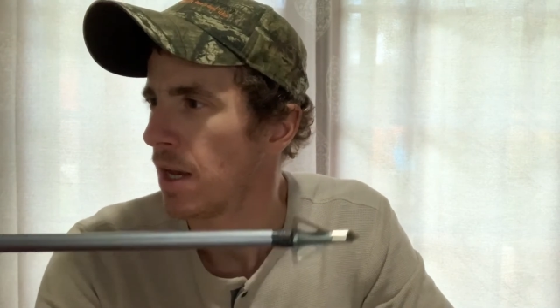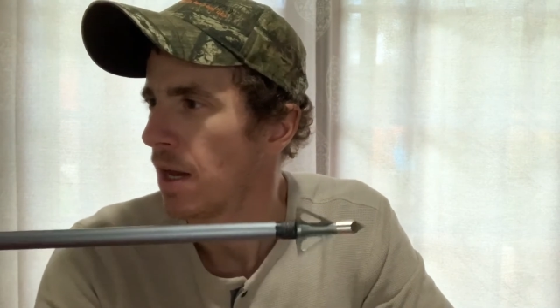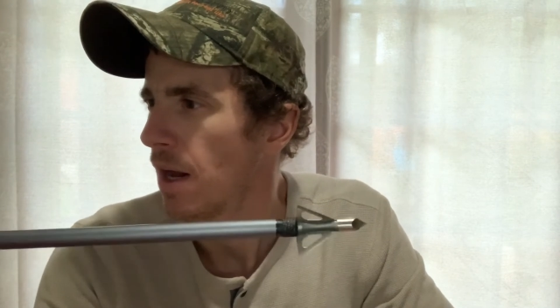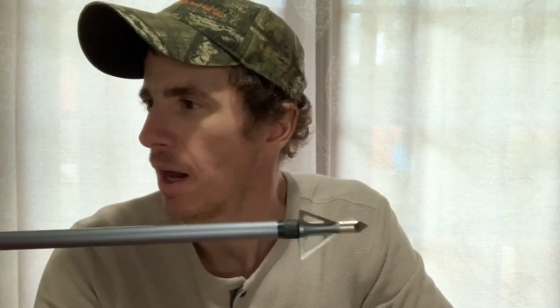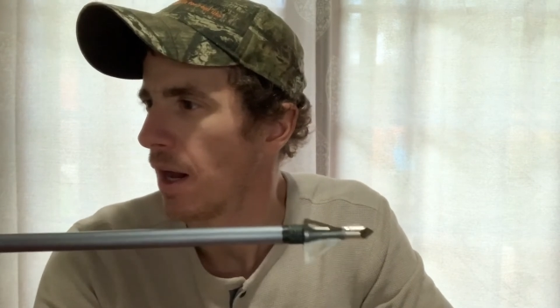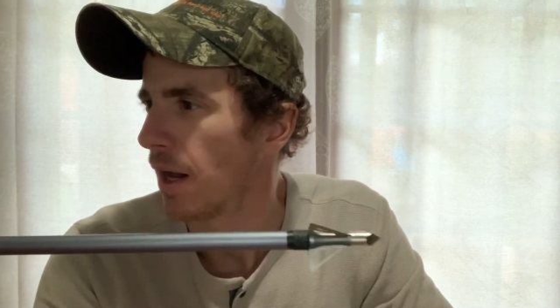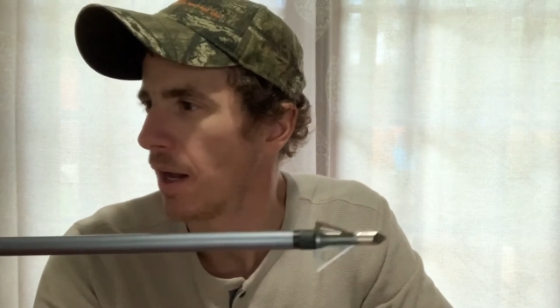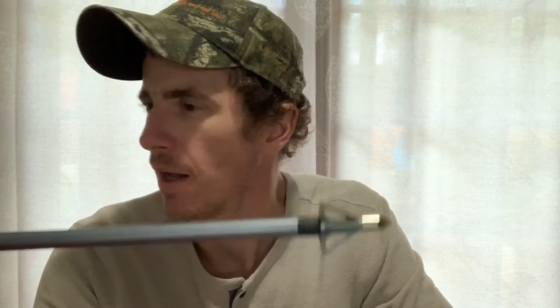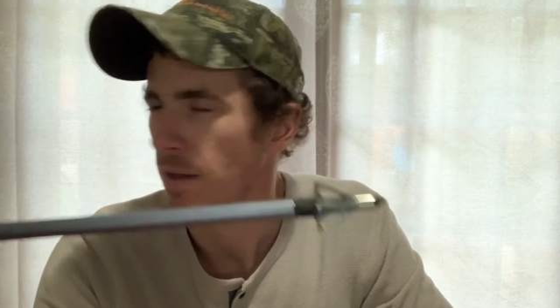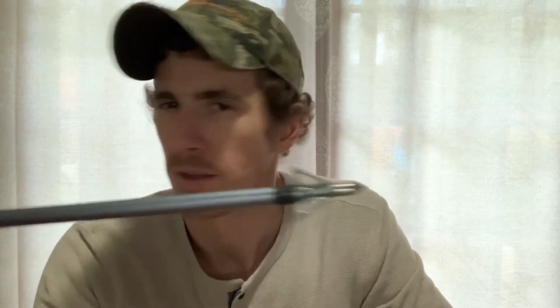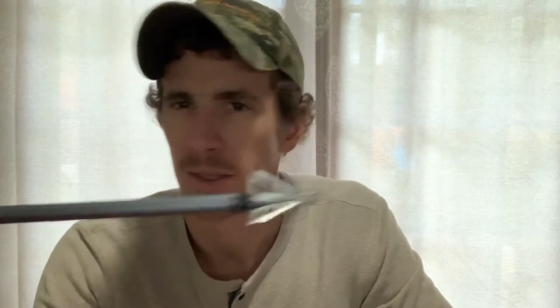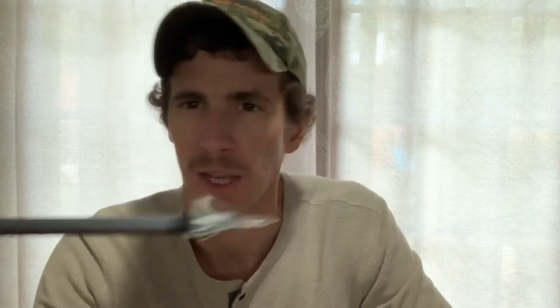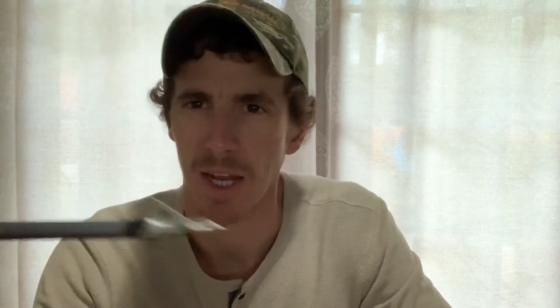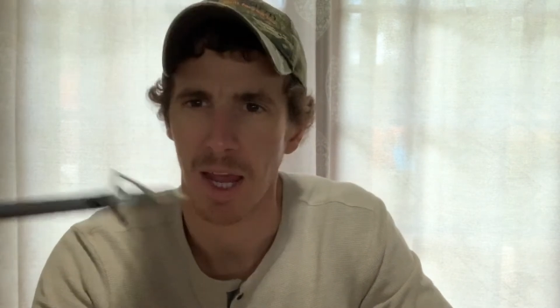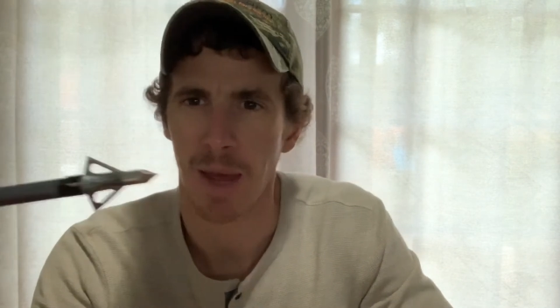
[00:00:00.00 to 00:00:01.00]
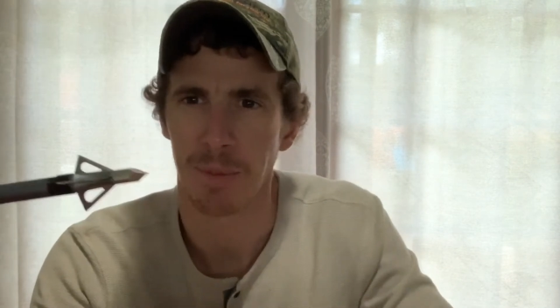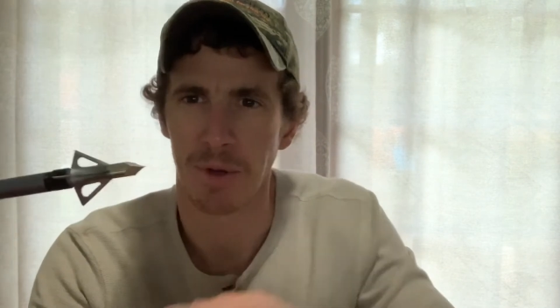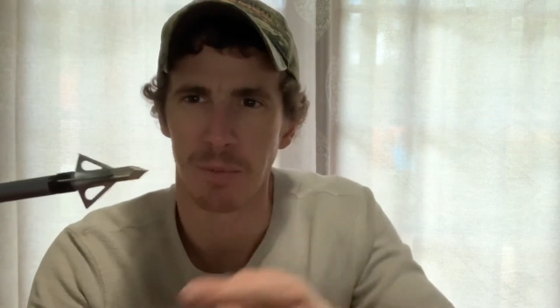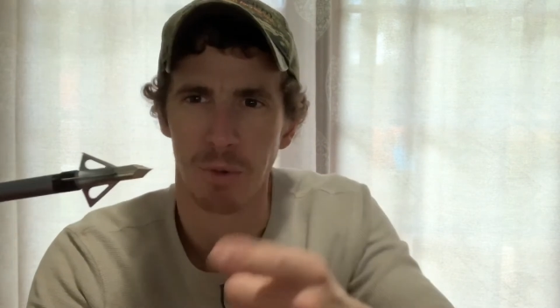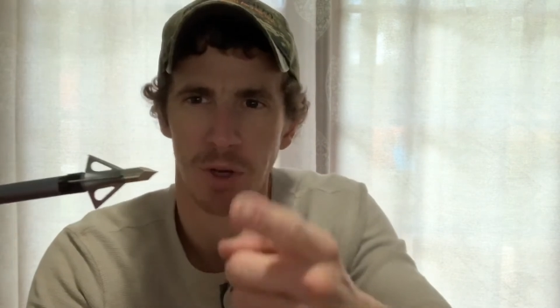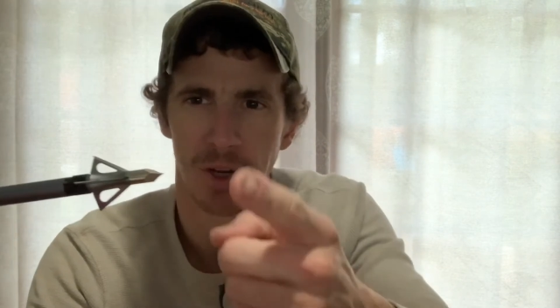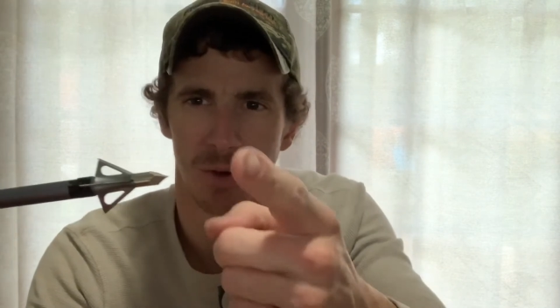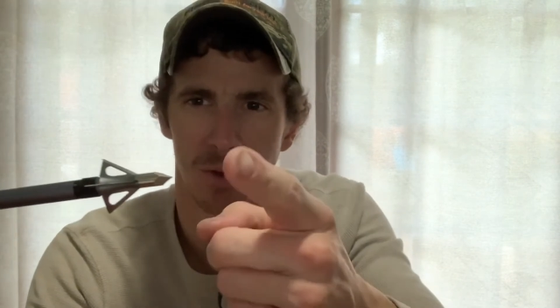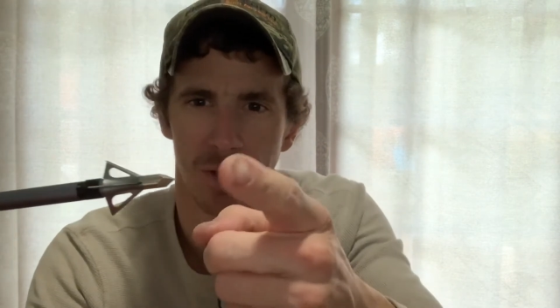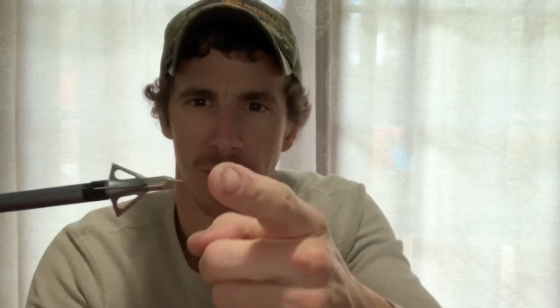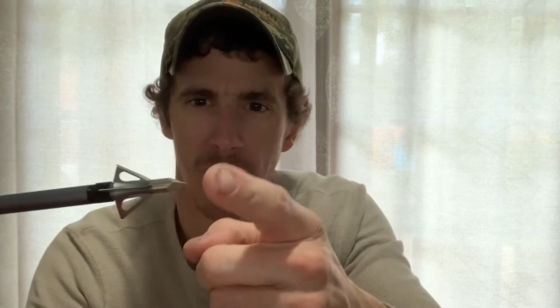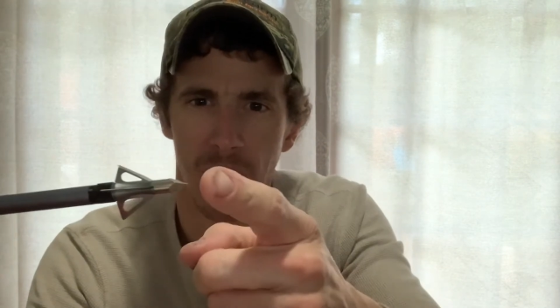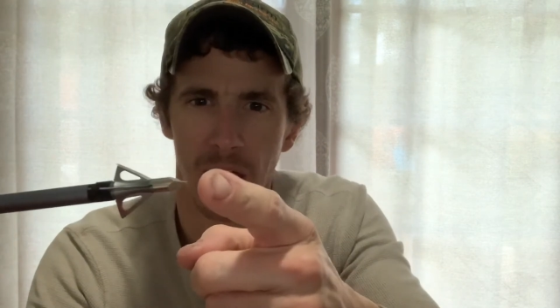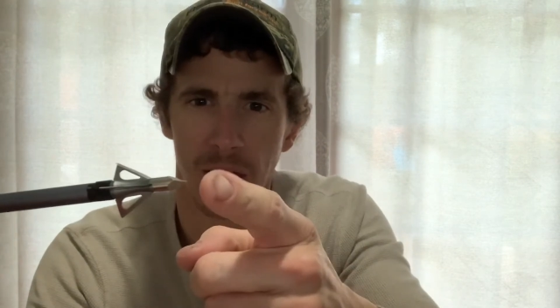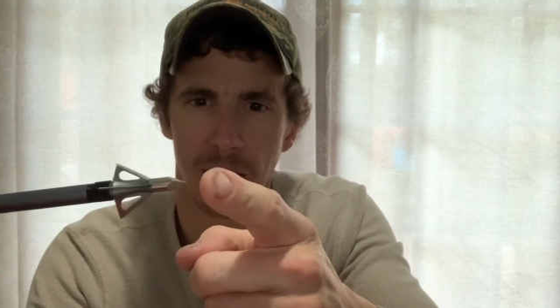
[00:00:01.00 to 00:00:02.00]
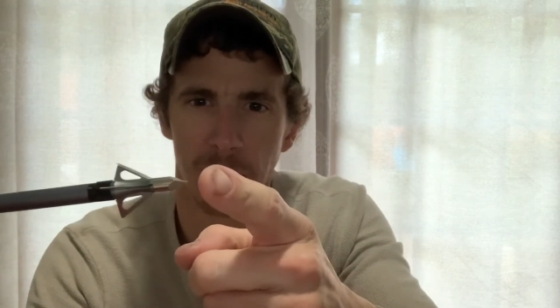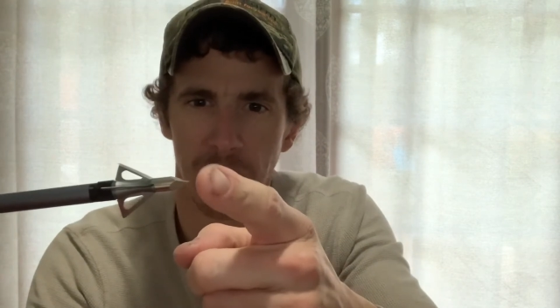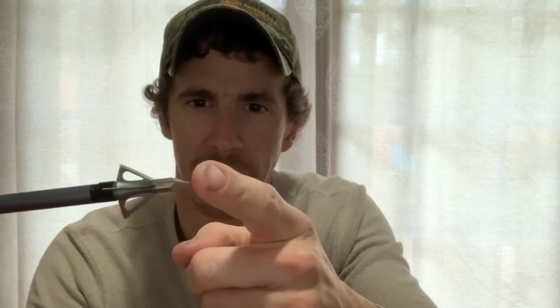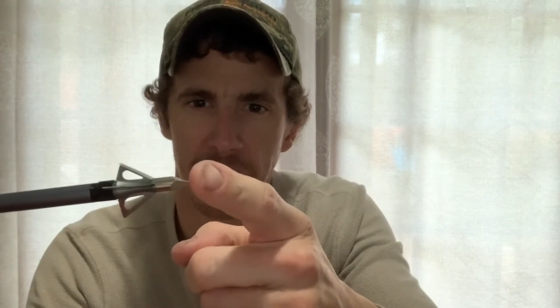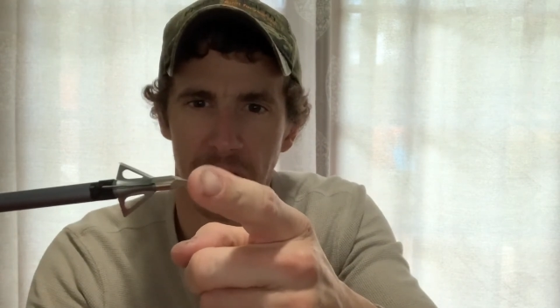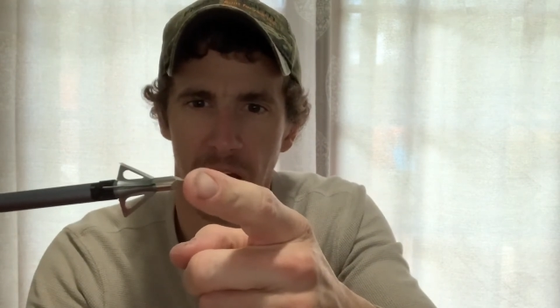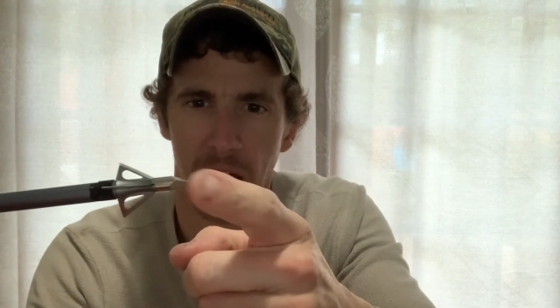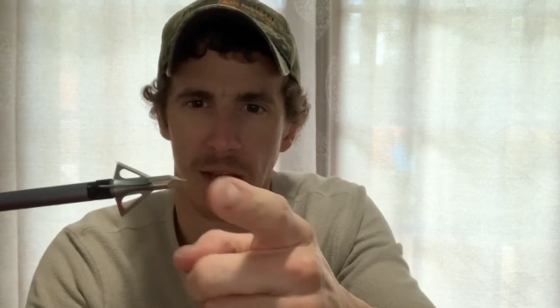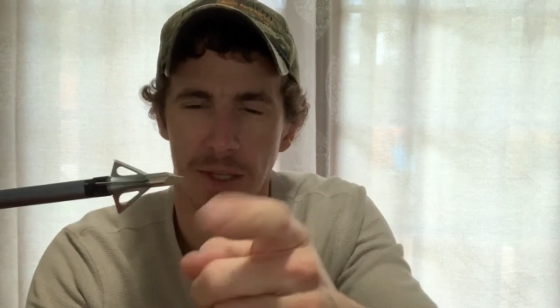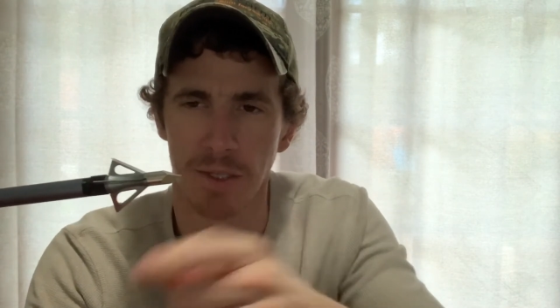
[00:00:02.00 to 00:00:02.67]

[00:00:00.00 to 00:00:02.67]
Uh, that happened pretty early on in my shot,